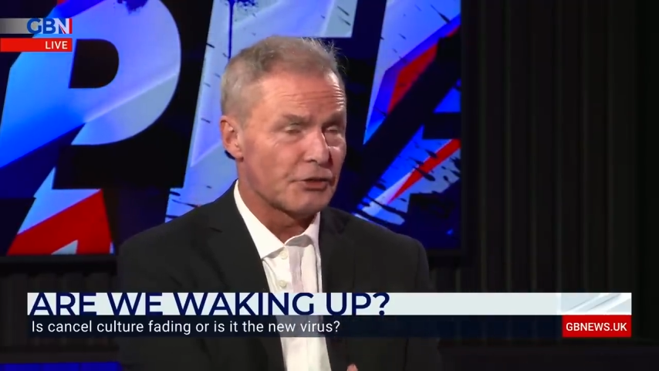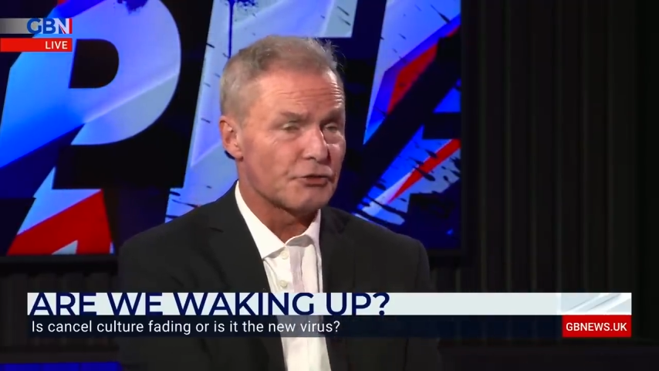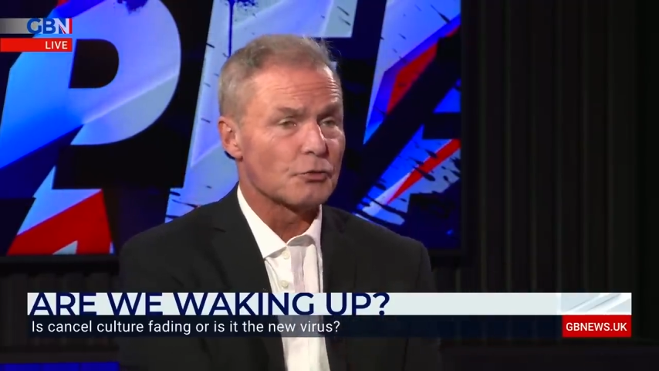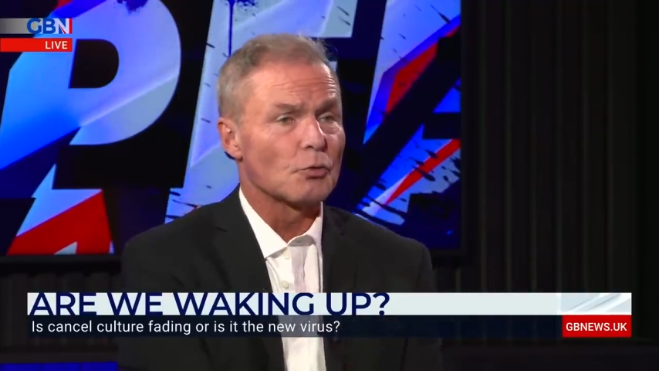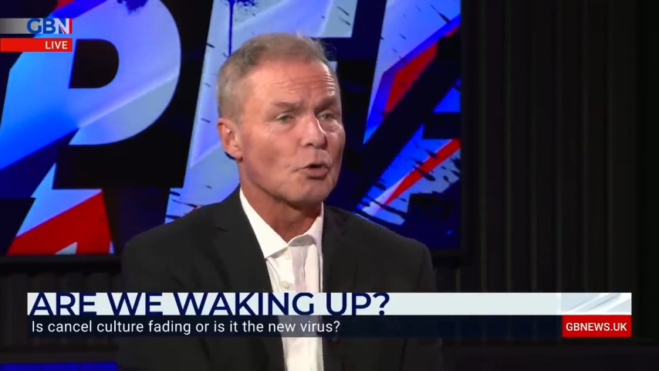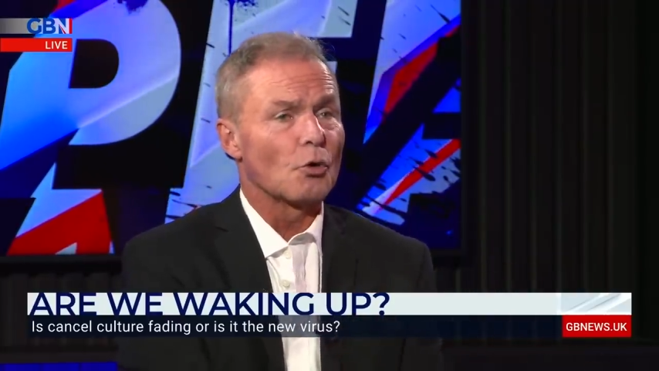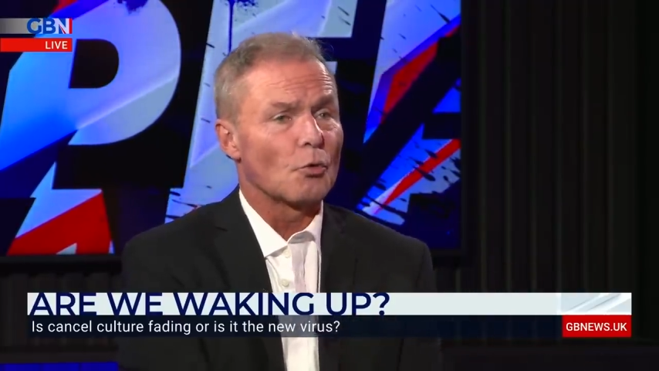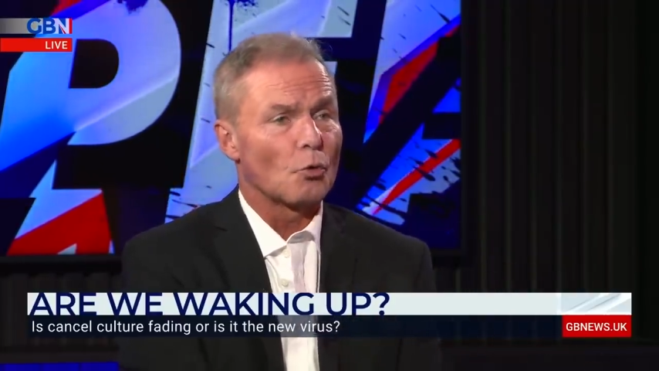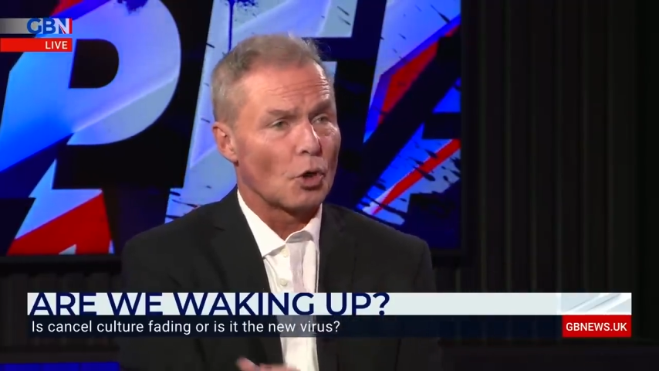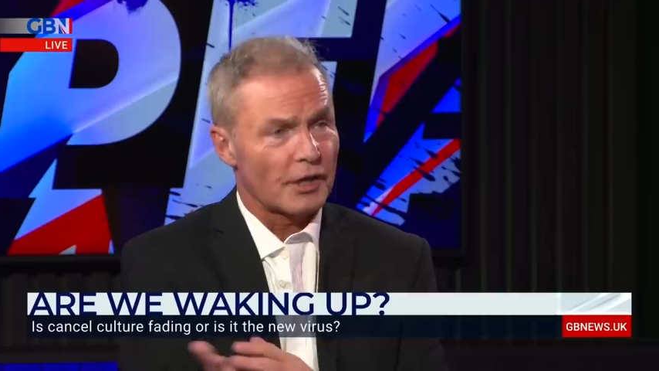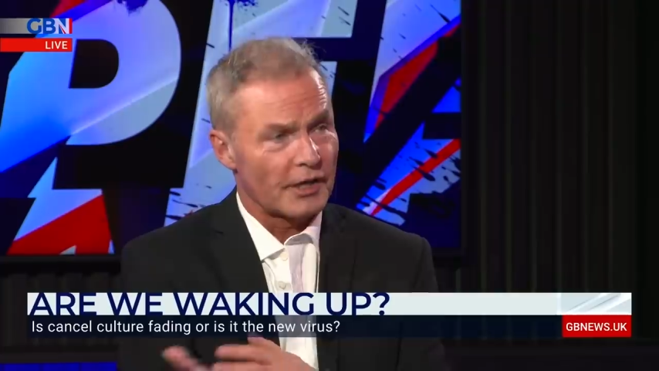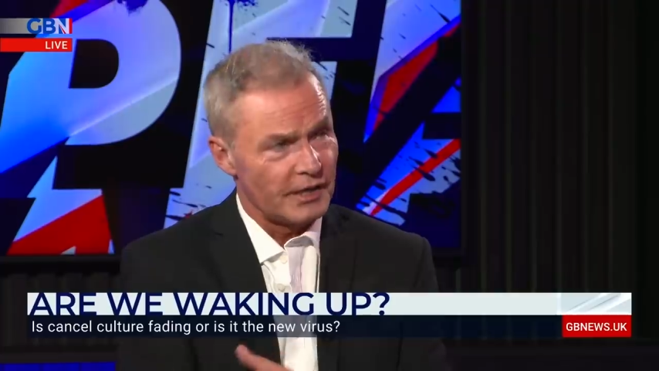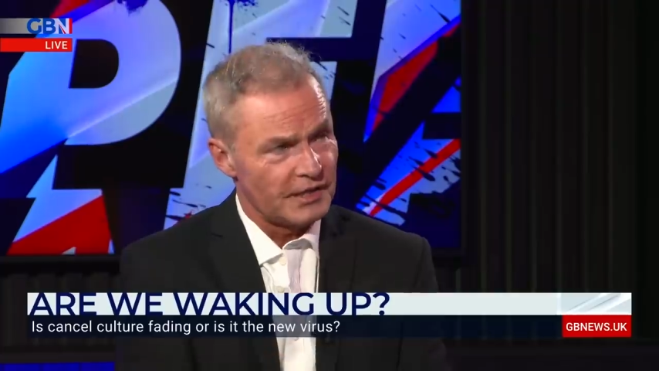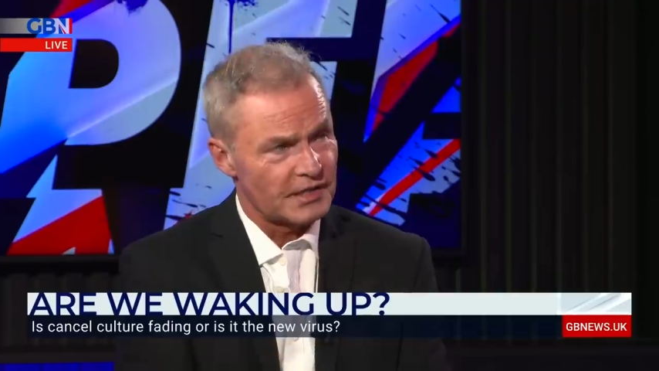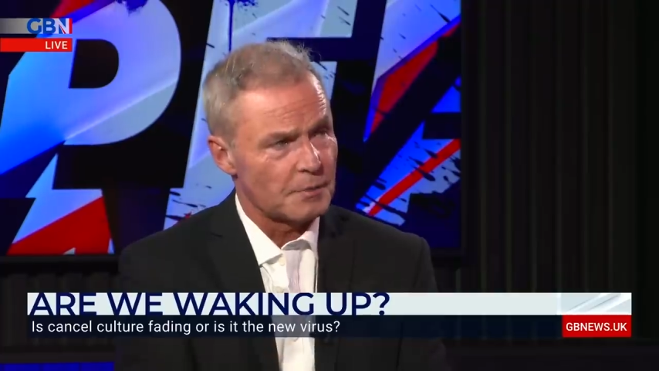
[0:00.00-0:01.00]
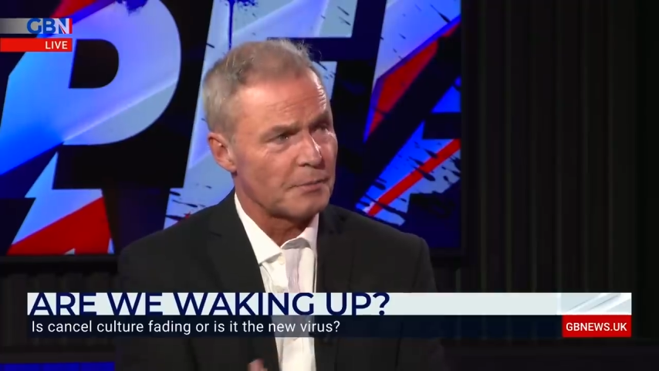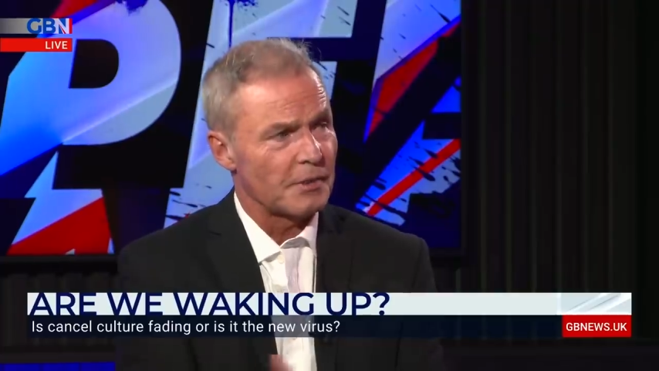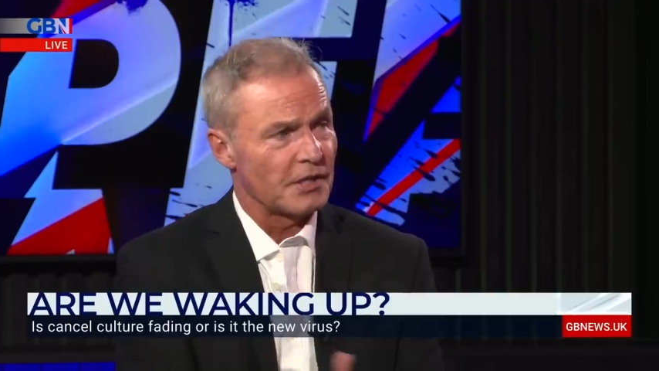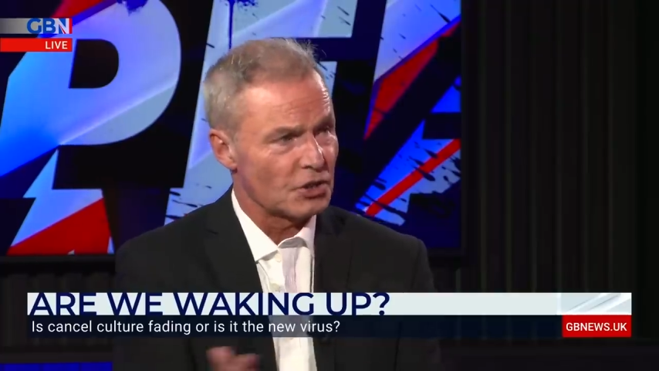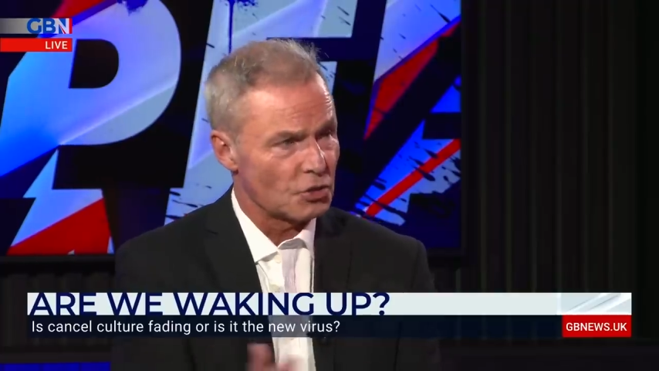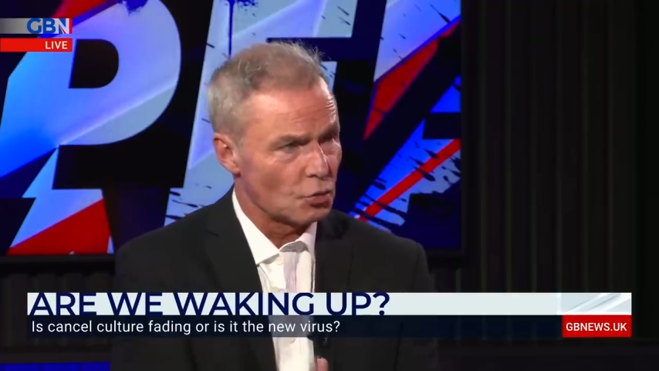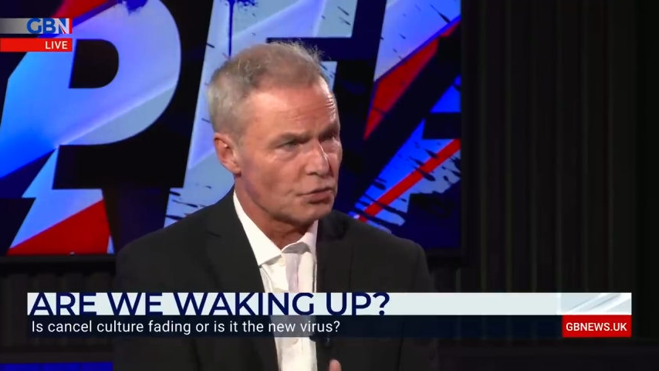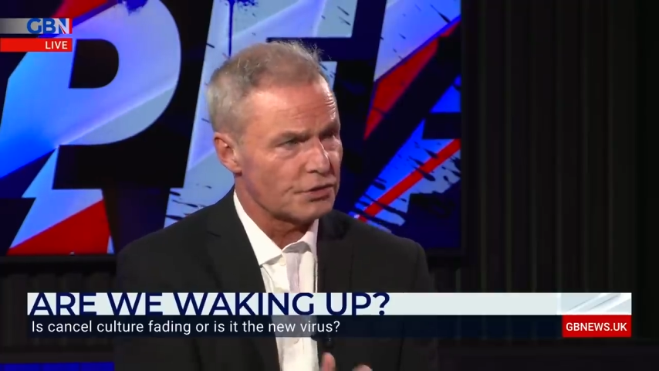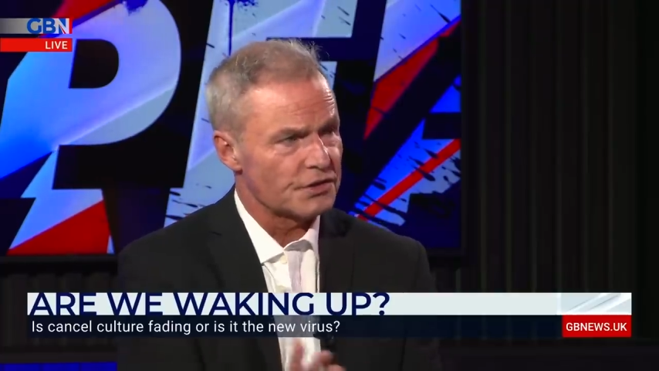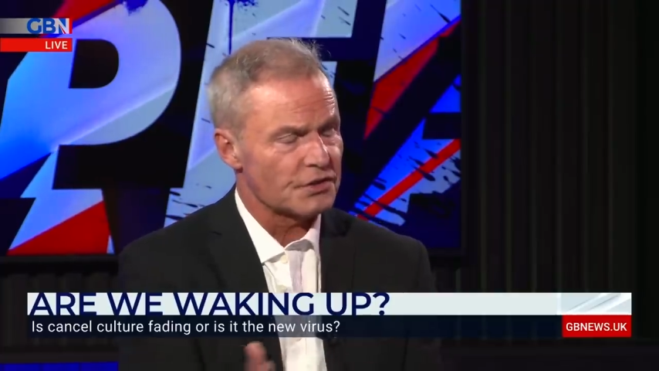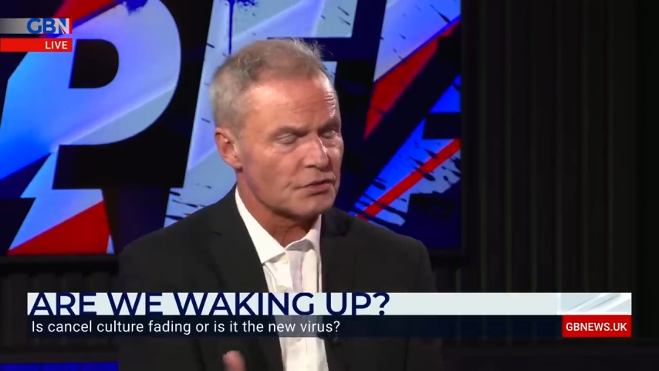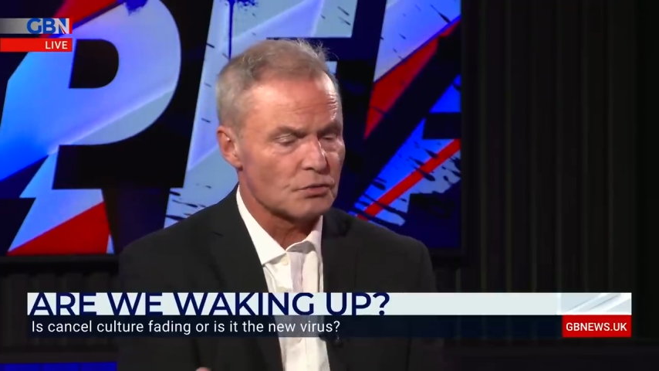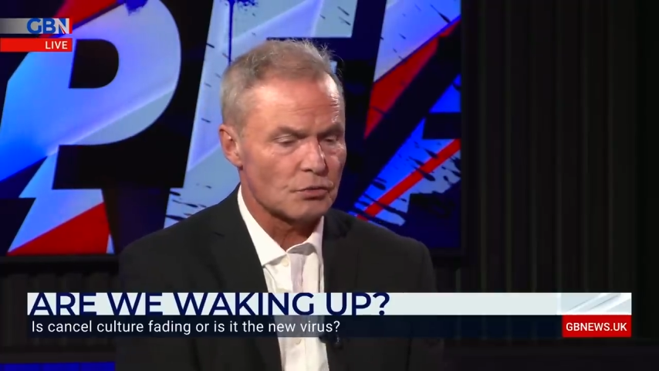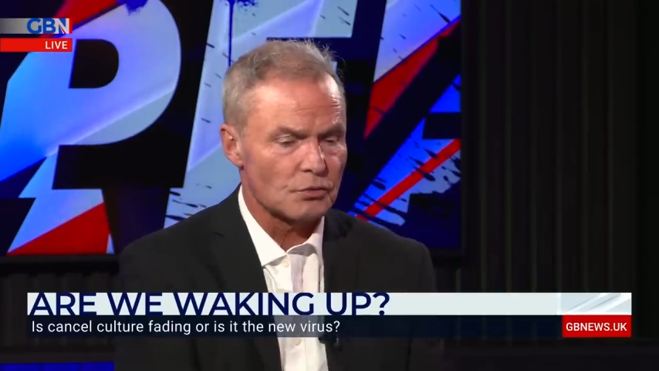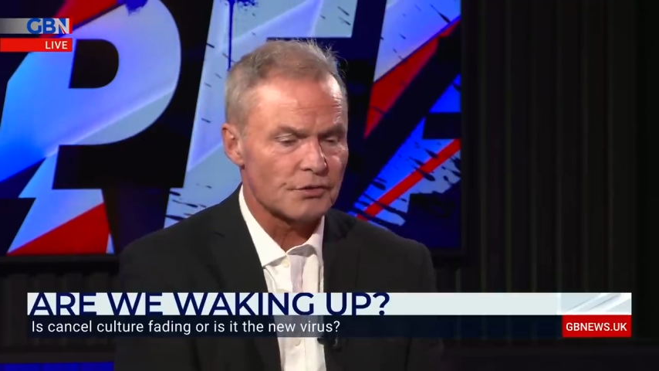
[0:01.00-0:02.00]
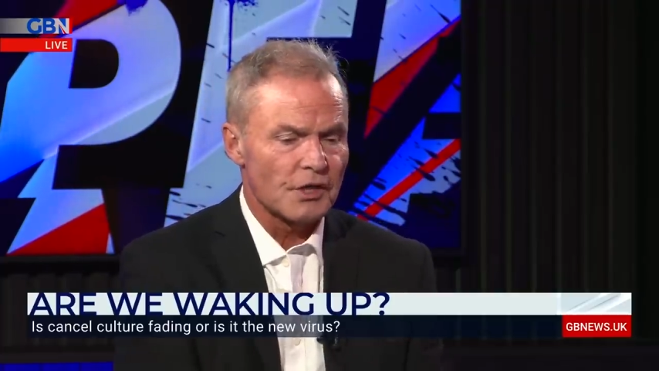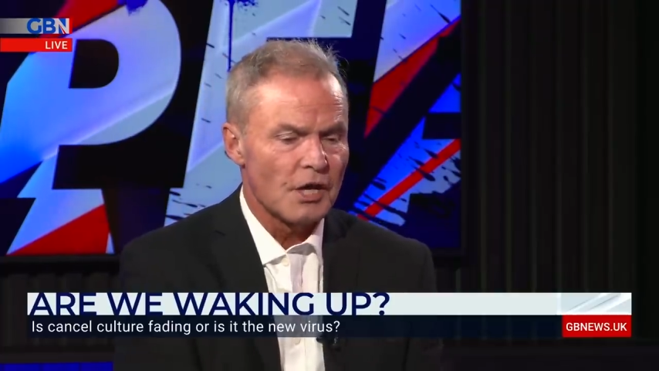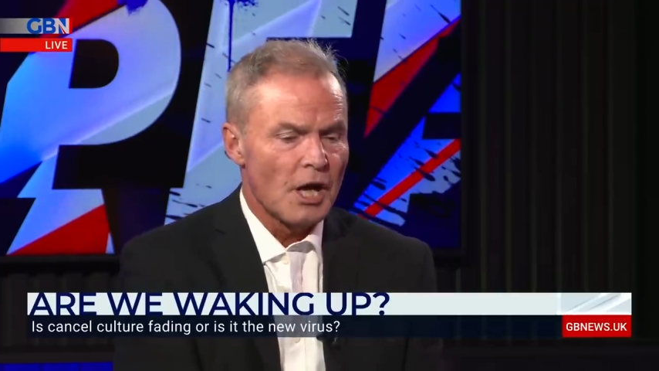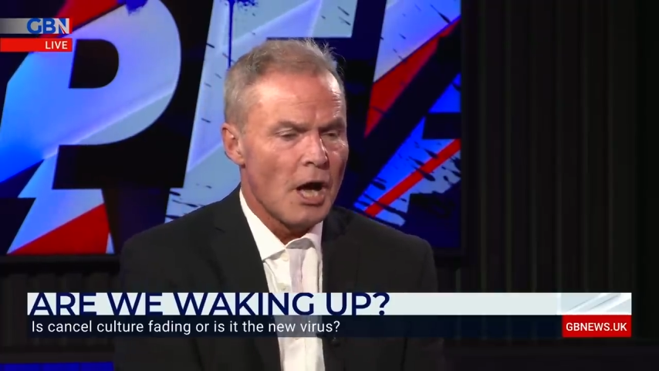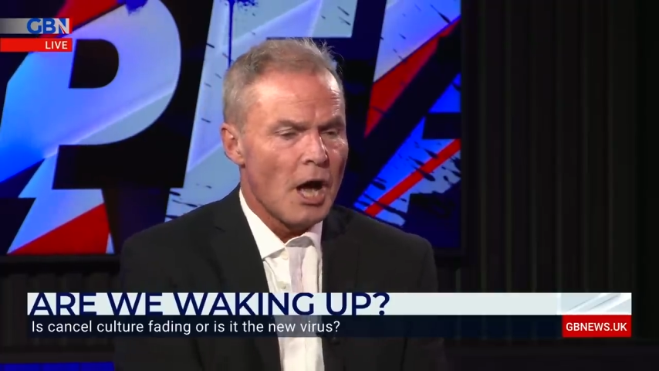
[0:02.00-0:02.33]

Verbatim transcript: Andrew, what, what kids are being taught in schools.